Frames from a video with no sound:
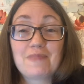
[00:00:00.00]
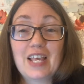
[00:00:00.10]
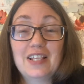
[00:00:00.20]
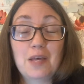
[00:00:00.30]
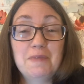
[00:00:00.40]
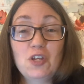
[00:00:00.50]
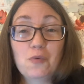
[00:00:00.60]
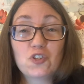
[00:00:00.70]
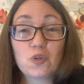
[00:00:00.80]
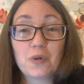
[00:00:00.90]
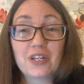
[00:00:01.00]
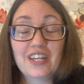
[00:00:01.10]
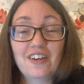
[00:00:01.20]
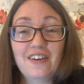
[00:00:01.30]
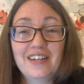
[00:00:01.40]
Let me know what you're
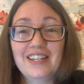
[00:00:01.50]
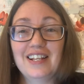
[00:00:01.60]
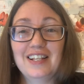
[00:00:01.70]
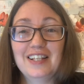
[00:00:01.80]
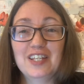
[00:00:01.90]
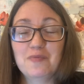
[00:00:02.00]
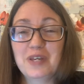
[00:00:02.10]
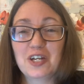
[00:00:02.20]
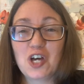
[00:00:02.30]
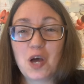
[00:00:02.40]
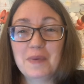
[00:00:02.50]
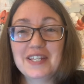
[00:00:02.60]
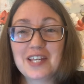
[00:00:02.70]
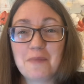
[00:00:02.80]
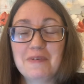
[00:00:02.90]
working on. Leave me a comment
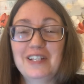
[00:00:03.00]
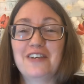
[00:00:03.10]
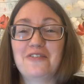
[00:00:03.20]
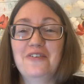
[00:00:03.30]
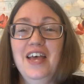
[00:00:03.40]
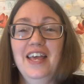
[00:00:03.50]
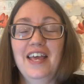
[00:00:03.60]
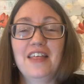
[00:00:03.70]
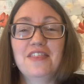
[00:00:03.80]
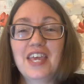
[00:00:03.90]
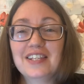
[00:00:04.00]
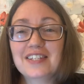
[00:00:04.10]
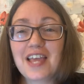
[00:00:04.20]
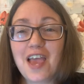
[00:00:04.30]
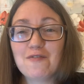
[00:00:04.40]
down below. And thanks
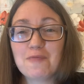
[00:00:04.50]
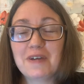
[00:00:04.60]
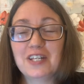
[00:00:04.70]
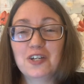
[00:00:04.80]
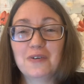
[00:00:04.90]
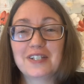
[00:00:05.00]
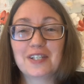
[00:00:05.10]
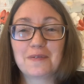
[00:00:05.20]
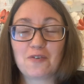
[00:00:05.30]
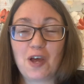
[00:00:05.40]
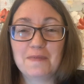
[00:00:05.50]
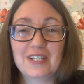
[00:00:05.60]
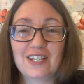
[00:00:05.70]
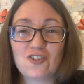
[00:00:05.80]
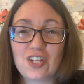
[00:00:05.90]
to everybody who has subscribed
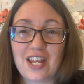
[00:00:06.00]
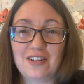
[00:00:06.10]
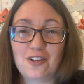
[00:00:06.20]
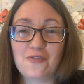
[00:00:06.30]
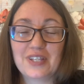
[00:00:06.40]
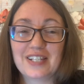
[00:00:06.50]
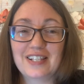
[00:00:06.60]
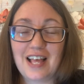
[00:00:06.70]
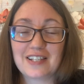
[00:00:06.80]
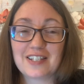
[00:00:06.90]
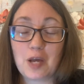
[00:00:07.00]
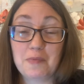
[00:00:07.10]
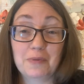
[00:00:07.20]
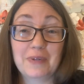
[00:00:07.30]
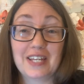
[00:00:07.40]
to this channel over this last
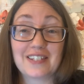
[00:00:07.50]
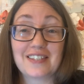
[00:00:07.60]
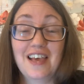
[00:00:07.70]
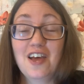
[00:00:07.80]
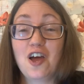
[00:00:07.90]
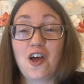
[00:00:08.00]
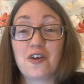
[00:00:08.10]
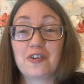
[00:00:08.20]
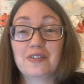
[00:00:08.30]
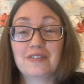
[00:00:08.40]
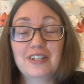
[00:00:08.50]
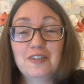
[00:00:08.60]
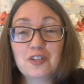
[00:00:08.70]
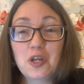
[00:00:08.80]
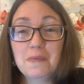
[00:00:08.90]
couple of weeks. Our
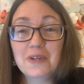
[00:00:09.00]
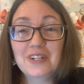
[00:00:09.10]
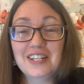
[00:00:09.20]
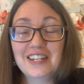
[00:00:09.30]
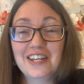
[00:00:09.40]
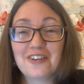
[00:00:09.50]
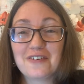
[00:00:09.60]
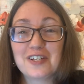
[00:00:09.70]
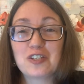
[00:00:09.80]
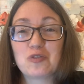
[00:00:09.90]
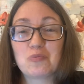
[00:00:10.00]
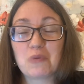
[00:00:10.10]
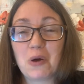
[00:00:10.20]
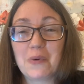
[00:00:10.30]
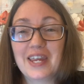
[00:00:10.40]
little community here is
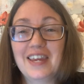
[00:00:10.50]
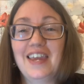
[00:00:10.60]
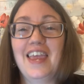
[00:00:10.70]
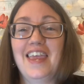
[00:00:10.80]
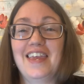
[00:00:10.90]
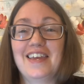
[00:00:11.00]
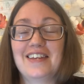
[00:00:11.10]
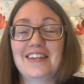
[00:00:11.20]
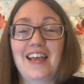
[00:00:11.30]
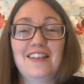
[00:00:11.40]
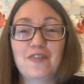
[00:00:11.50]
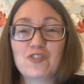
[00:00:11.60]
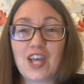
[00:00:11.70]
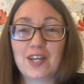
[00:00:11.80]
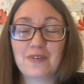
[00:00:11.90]
growing and I love
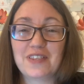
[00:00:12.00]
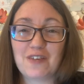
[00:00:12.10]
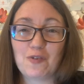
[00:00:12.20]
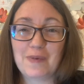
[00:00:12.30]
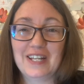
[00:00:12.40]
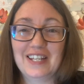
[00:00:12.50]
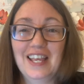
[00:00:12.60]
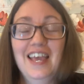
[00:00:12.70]
chatting with everybody.